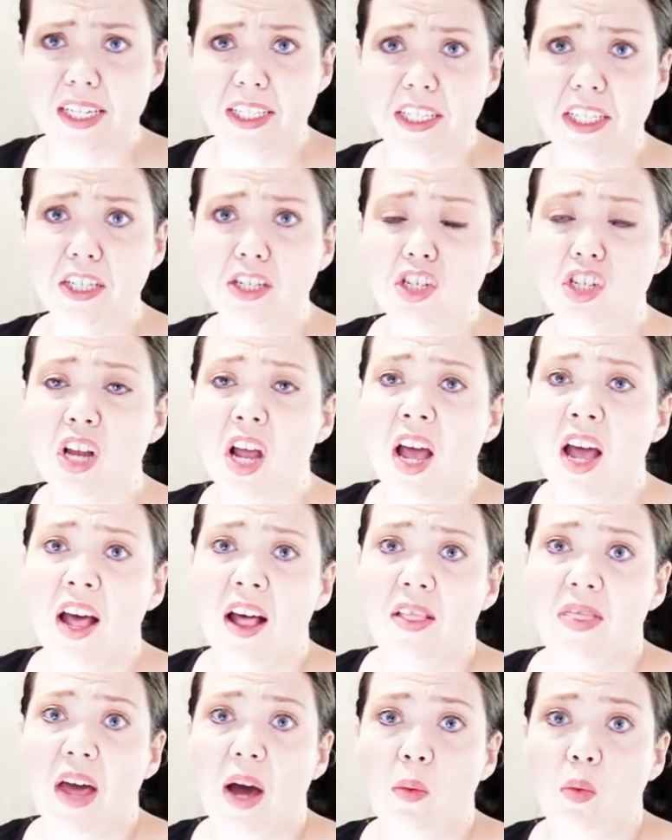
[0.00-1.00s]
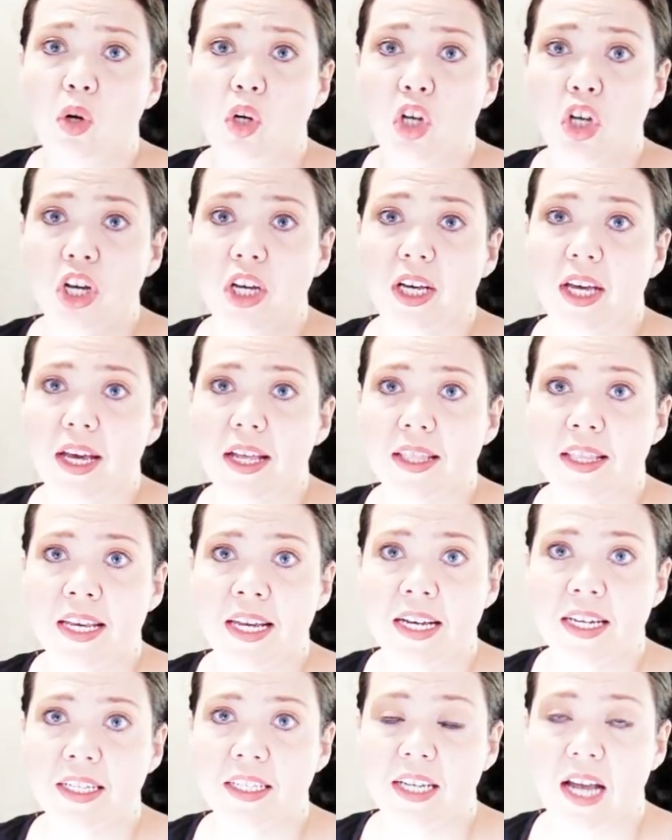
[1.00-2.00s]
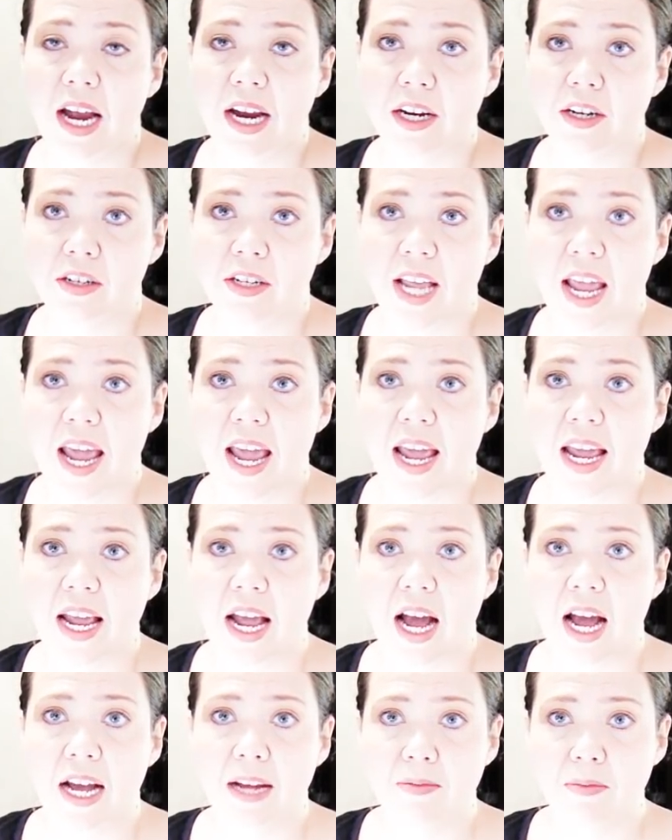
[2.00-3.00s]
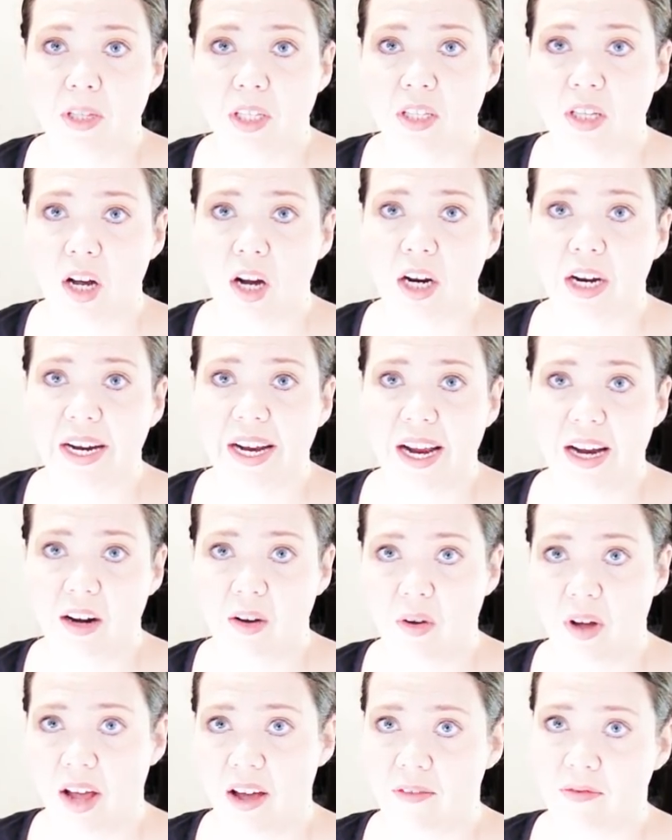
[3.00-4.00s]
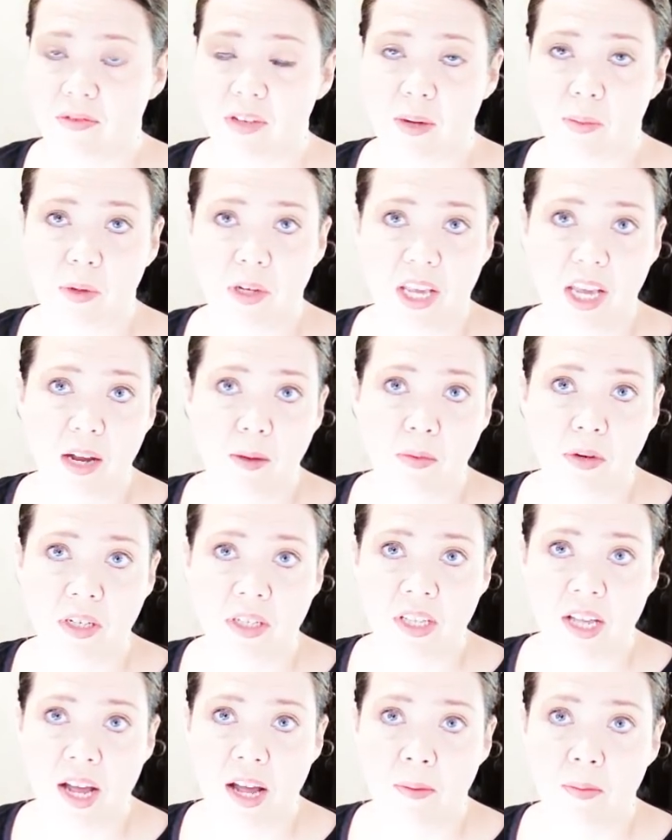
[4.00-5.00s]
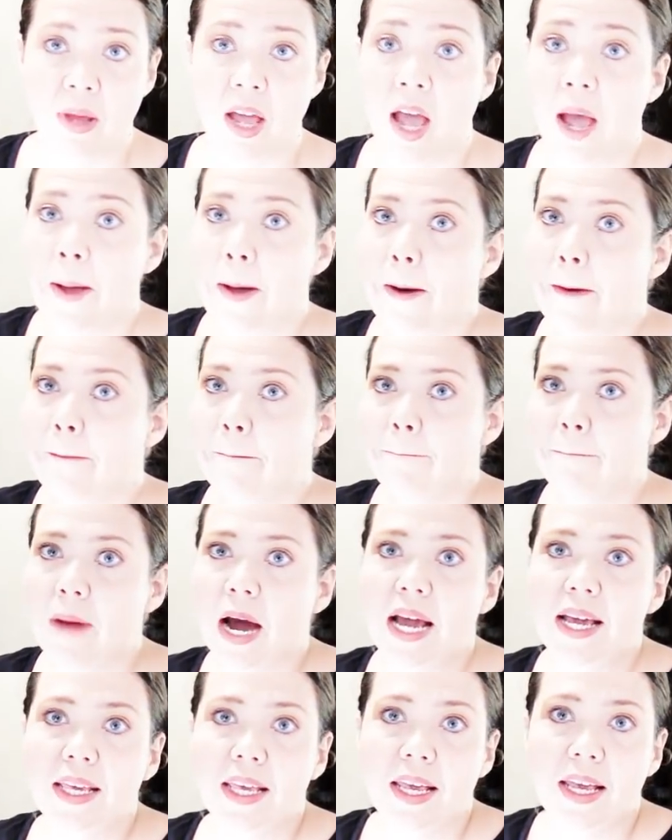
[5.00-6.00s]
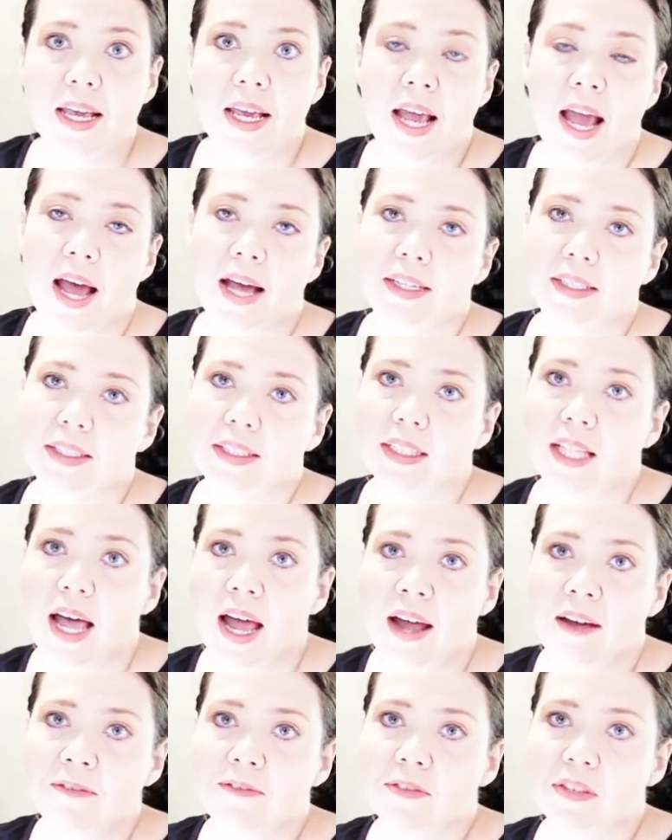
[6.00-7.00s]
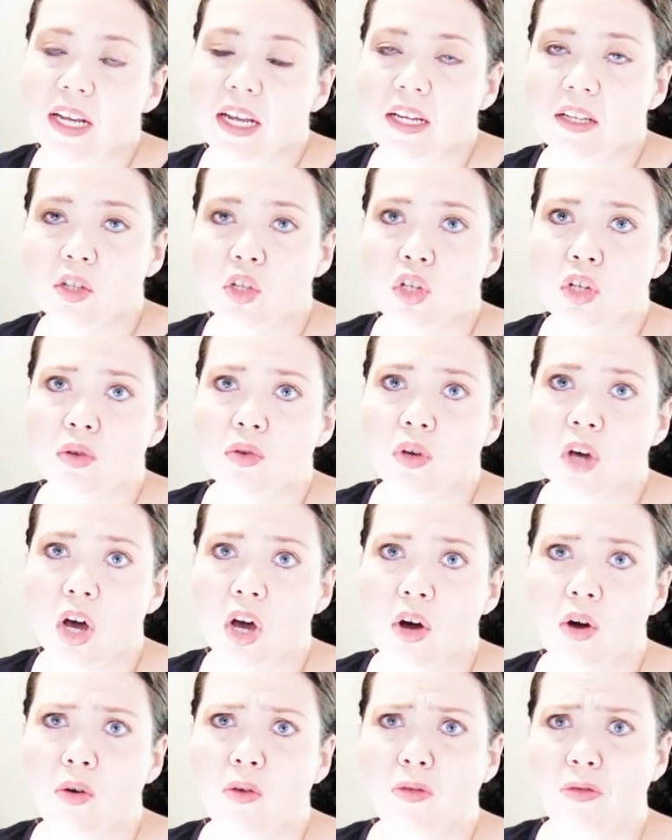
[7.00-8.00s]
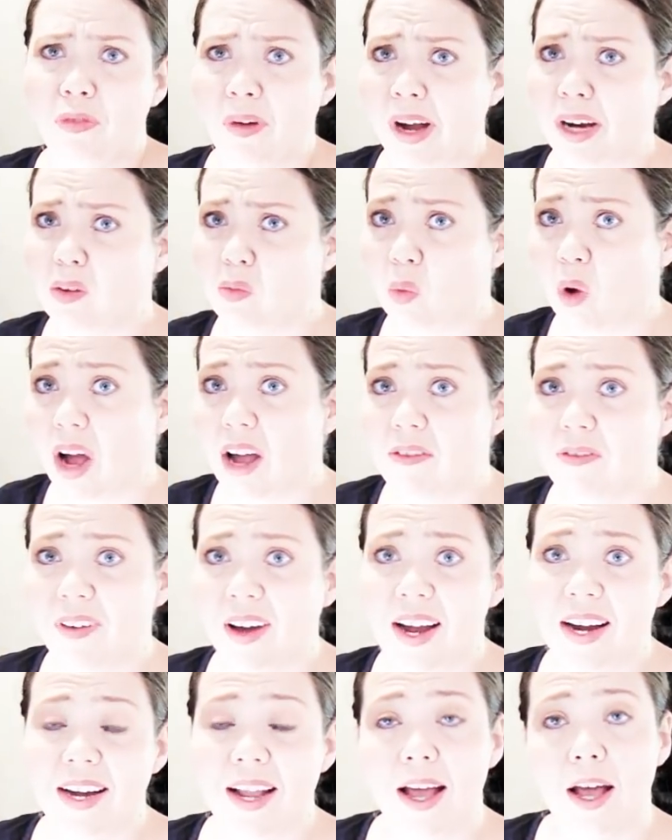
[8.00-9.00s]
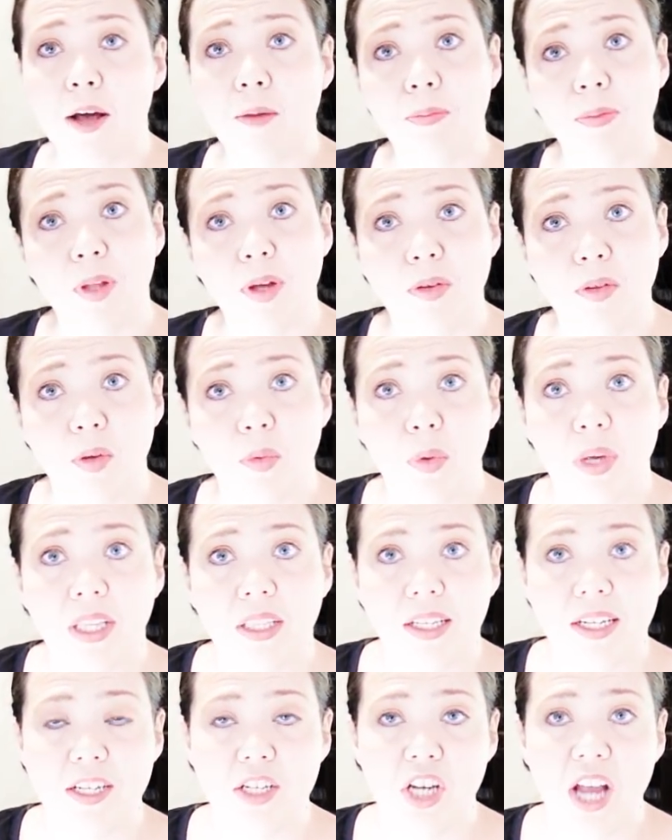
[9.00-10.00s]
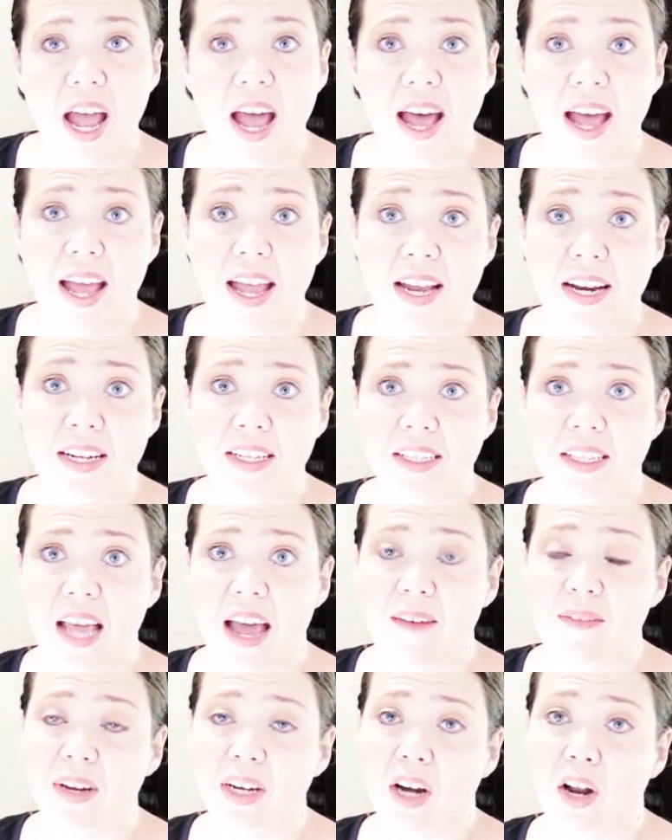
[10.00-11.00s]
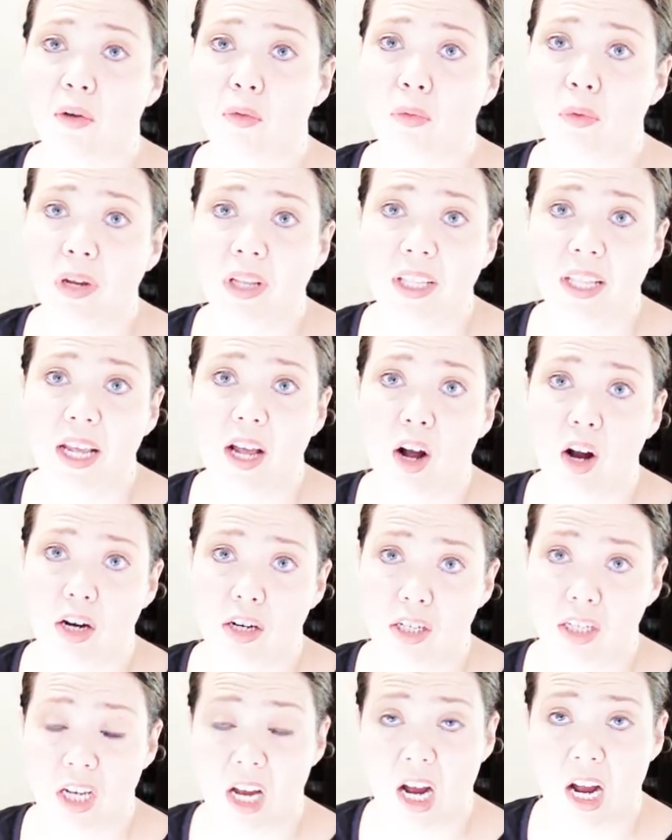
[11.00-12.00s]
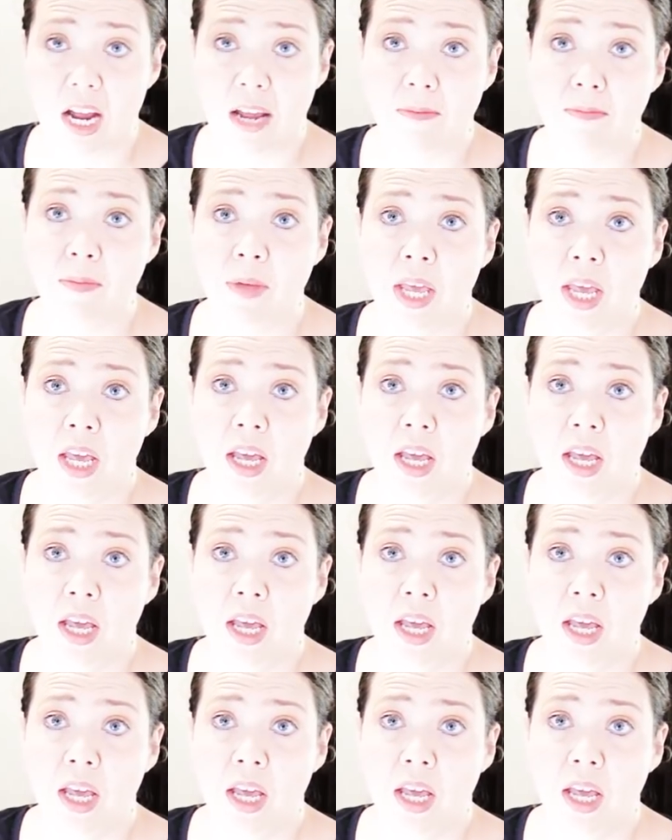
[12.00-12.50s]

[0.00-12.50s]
a dish that will cook the entire day. I'm sorry I don't have double cameras up. Mikey has left to go find Wi-Fi to upload the weekly chat and is having a really hard time.